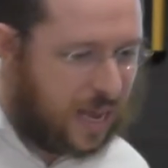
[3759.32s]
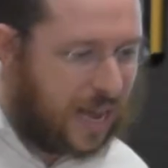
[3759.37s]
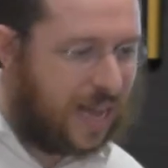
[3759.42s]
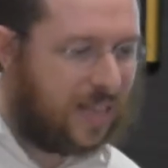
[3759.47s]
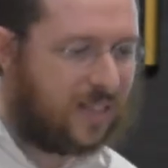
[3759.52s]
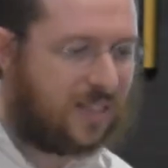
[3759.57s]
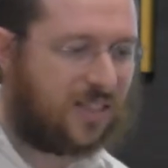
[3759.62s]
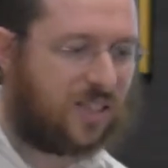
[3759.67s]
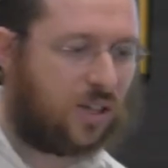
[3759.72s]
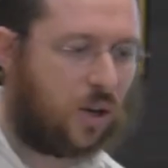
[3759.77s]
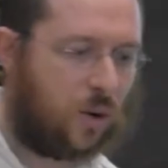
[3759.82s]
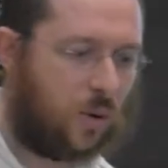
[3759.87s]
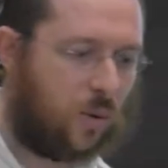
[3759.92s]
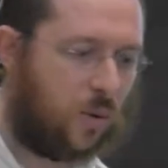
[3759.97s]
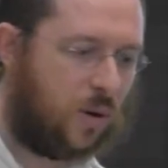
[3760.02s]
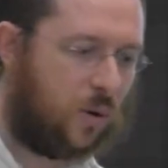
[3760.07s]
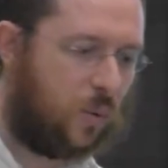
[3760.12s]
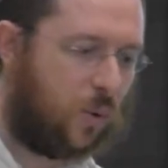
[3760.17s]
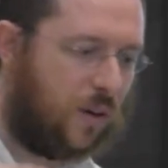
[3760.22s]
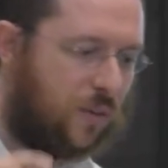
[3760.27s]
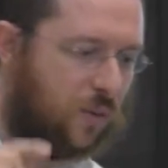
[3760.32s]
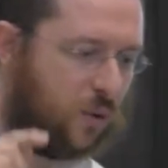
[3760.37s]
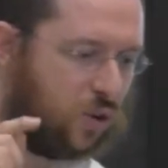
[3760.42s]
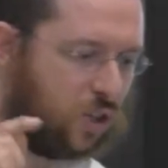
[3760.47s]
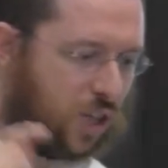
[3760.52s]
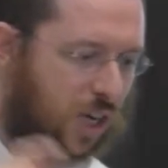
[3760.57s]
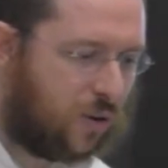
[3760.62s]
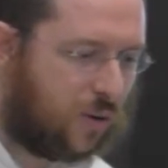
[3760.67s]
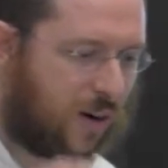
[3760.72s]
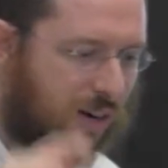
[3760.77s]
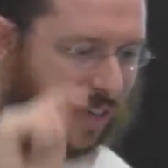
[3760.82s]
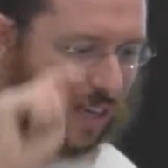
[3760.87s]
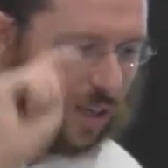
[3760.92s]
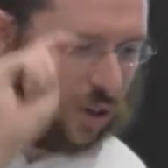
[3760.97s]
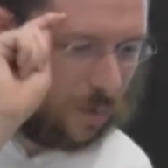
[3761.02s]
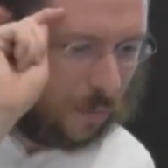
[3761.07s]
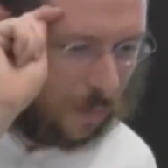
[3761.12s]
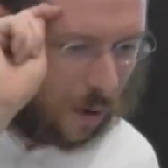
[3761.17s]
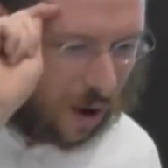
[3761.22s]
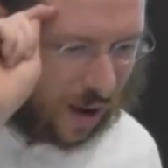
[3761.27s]
And so, if you generate
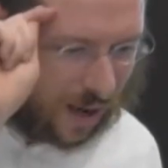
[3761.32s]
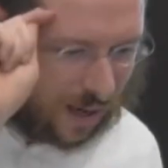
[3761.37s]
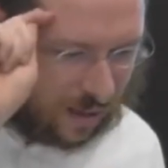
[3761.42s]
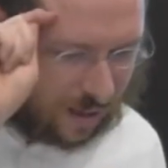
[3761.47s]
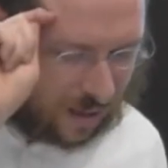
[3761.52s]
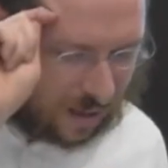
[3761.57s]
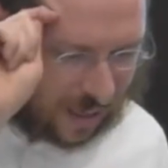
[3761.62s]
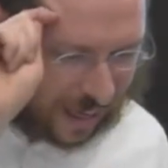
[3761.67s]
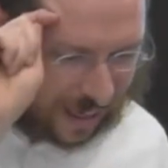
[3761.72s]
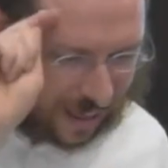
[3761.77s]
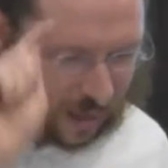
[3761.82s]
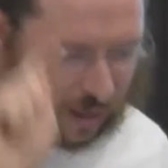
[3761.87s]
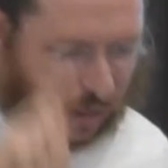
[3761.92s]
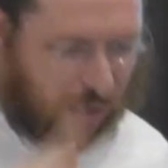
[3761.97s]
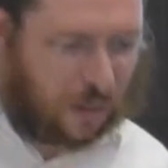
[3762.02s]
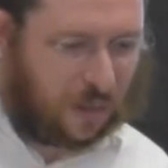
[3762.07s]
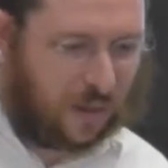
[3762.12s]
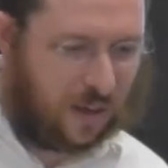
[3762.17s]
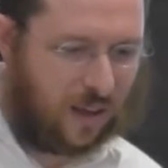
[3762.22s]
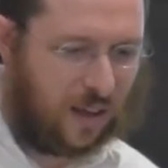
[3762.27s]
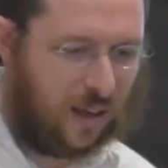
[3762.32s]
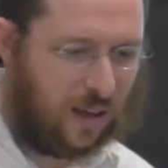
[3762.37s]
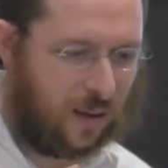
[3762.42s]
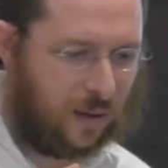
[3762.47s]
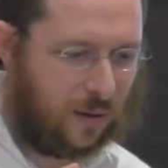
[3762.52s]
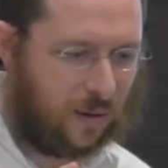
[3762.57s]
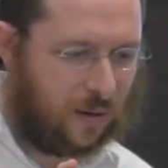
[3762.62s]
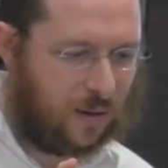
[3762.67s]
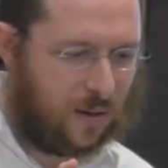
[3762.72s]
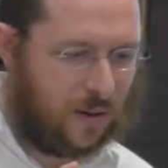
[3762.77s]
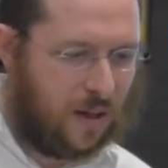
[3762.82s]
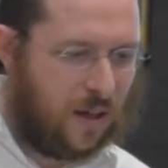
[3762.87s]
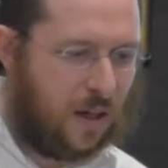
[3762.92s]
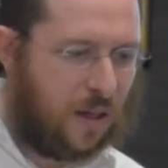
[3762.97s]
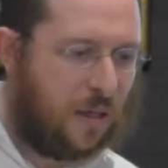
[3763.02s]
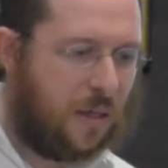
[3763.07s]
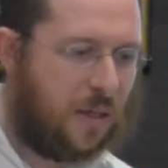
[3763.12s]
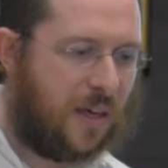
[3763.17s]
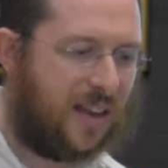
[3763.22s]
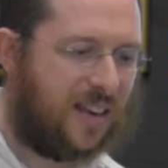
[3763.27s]
in your mind that clear thinking,
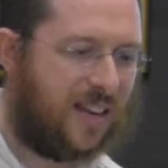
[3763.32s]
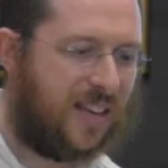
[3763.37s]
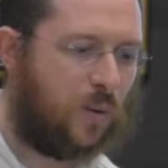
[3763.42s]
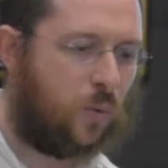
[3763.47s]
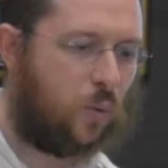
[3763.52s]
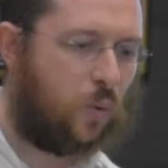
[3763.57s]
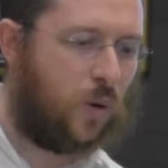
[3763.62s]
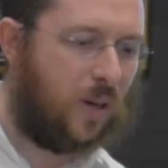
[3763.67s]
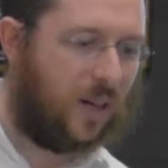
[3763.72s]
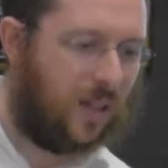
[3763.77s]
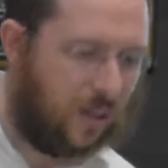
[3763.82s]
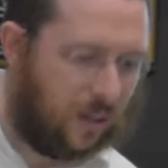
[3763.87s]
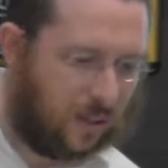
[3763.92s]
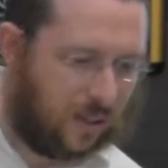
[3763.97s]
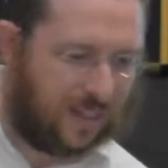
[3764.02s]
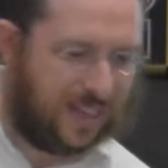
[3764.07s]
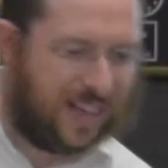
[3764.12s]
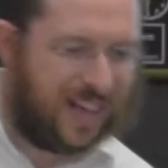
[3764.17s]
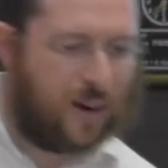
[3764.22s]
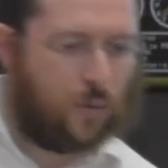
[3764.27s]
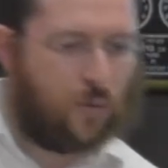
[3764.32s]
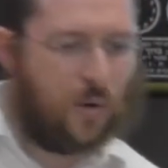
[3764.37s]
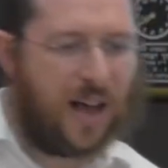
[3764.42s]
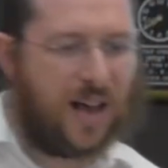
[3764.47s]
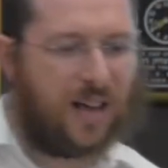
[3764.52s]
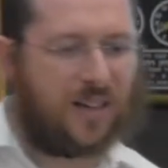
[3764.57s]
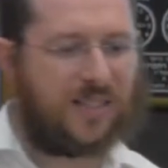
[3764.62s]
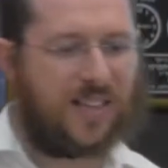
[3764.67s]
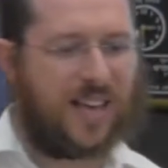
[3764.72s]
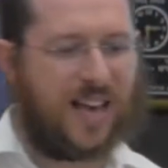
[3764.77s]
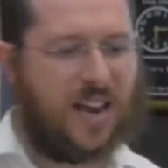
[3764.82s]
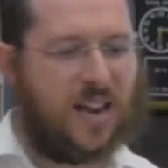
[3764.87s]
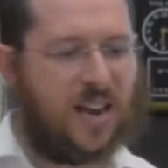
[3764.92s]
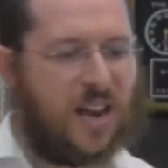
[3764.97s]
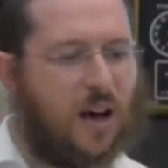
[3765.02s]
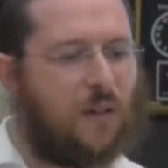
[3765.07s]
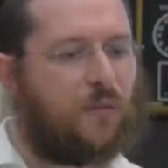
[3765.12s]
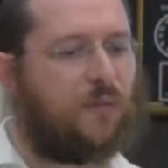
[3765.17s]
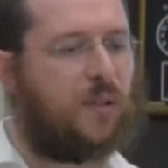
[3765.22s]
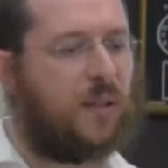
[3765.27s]
then it will arouse
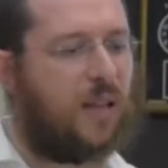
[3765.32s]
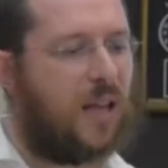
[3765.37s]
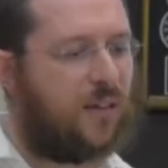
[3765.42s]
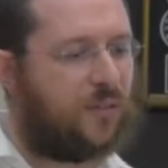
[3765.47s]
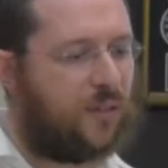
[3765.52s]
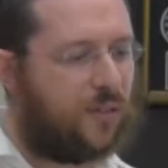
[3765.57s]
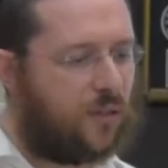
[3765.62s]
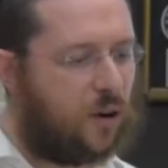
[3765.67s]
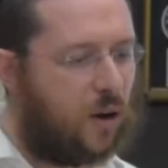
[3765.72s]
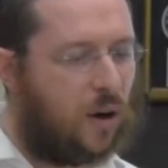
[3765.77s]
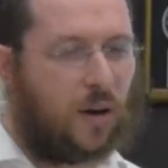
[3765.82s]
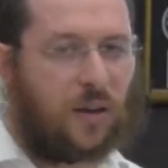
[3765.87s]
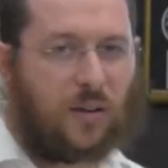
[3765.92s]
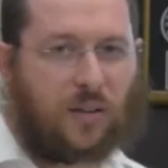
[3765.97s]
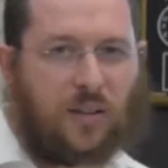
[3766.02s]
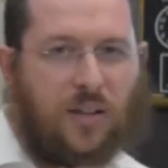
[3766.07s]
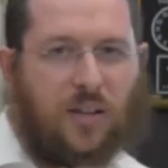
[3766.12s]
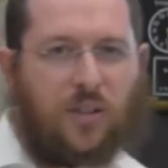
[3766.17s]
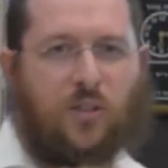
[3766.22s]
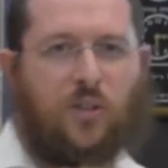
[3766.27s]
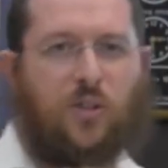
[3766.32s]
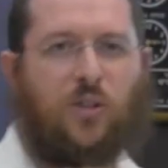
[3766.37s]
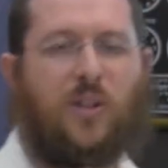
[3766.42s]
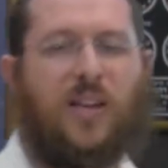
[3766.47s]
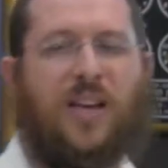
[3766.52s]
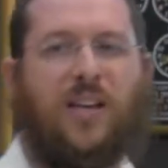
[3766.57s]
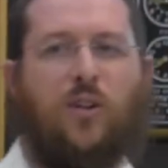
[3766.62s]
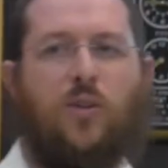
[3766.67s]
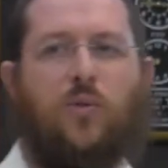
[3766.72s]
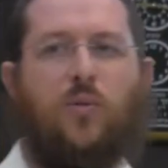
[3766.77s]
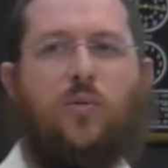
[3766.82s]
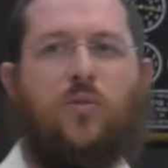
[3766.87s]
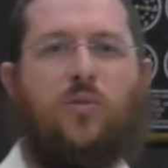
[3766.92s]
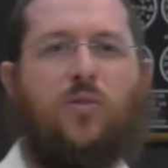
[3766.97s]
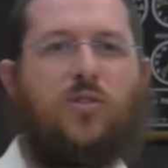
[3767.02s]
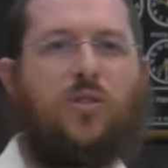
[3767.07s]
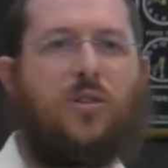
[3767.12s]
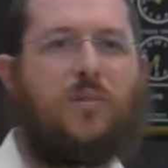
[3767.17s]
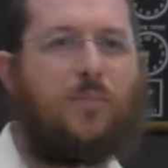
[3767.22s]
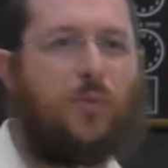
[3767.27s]
enough love of God to get you
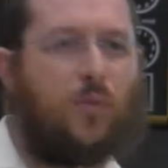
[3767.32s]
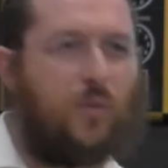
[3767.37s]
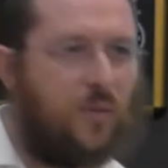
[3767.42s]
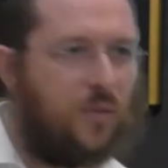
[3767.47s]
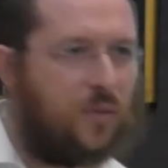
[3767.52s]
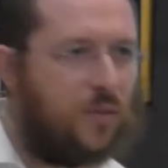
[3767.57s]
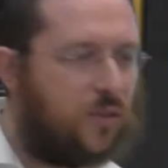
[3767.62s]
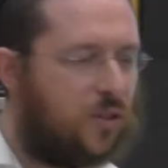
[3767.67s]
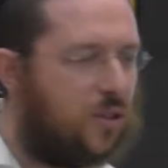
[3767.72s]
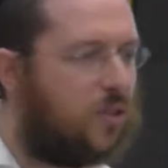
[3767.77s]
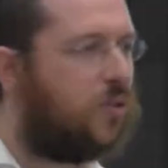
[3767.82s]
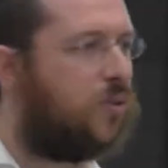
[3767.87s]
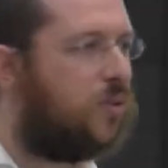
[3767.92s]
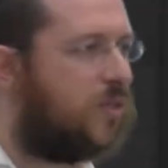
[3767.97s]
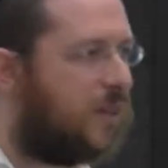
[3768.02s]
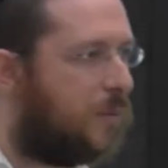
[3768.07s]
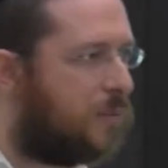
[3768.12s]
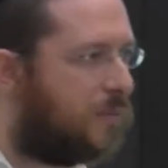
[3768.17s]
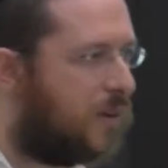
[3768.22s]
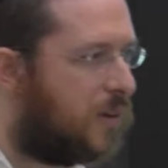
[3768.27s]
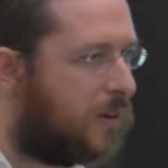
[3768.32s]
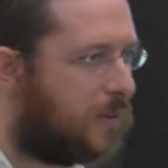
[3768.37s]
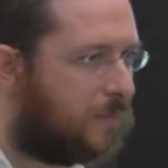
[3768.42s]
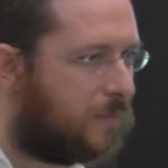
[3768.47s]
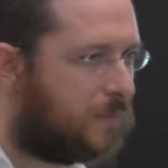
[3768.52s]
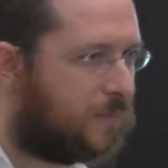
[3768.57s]
to move, to do something.